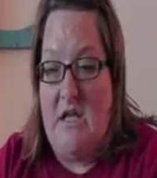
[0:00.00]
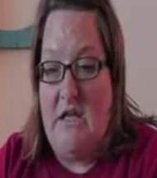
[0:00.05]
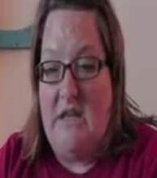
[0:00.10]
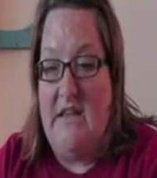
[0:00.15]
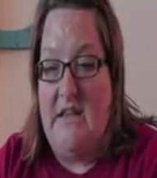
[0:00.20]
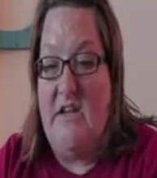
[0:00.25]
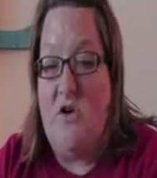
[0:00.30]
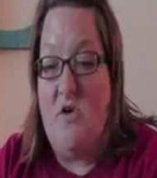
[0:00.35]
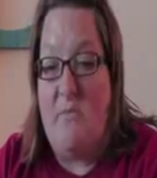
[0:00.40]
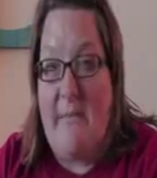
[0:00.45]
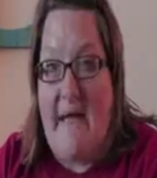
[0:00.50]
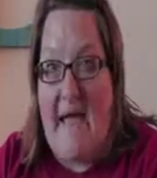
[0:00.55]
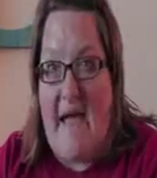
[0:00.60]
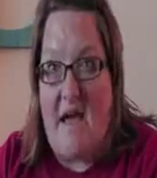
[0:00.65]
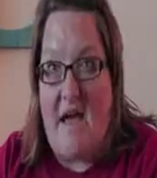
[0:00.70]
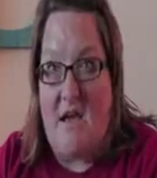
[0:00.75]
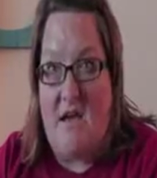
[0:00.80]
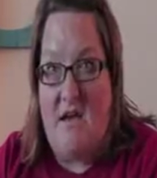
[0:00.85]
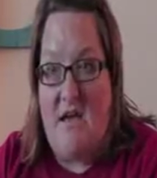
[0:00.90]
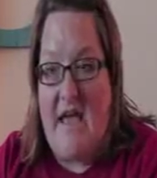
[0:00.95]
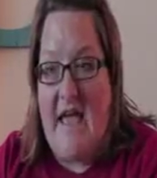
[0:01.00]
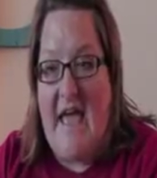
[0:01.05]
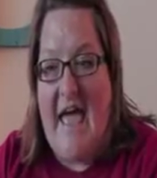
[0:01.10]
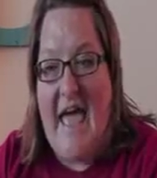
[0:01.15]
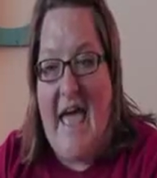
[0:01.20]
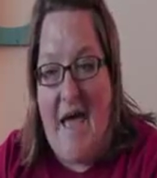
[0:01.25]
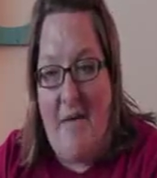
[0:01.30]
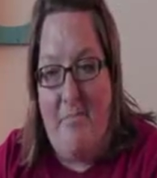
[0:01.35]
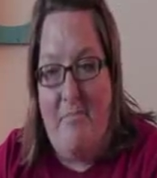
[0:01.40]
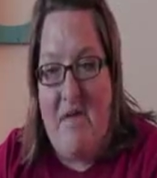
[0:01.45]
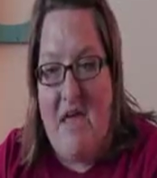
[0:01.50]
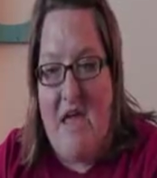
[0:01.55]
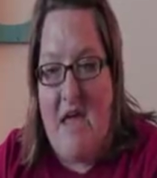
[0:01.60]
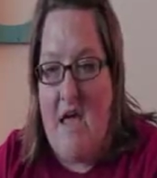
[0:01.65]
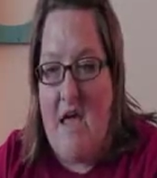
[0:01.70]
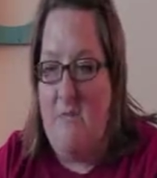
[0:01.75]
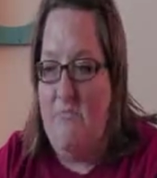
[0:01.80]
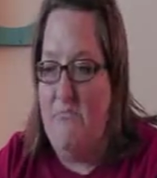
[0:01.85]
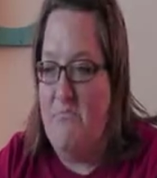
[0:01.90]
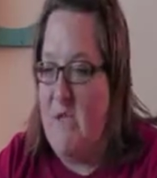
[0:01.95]
Little Mac, Happy,
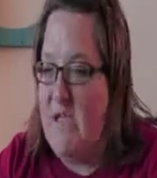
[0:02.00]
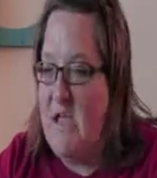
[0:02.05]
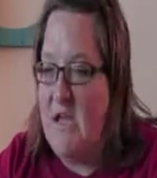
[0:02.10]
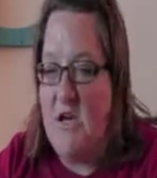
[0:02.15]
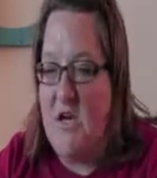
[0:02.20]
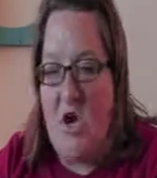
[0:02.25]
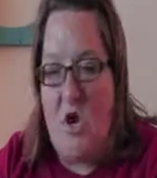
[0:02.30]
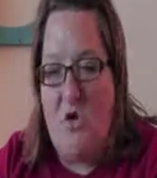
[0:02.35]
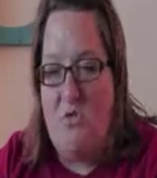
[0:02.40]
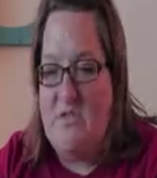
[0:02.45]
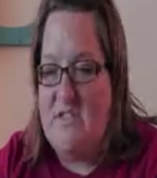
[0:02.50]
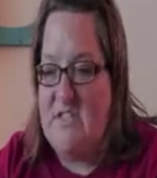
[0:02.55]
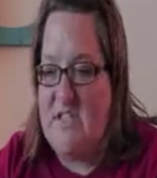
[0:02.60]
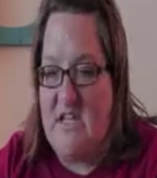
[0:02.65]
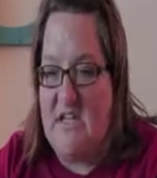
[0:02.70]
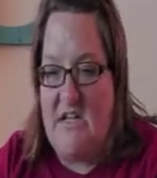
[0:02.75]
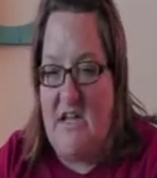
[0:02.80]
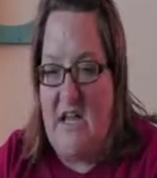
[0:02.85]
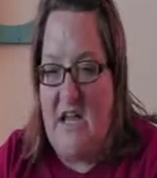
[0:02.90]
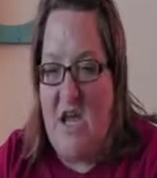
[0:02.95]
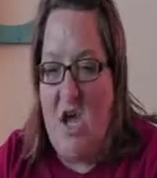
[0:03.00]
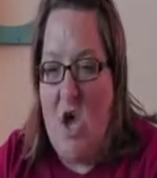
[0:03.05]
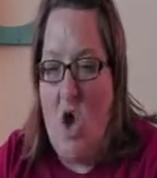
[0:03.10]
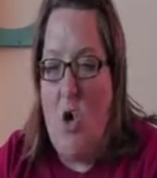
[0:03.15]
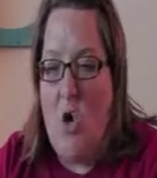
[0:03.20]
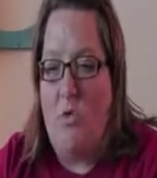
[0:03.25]
and Big Nose Sydney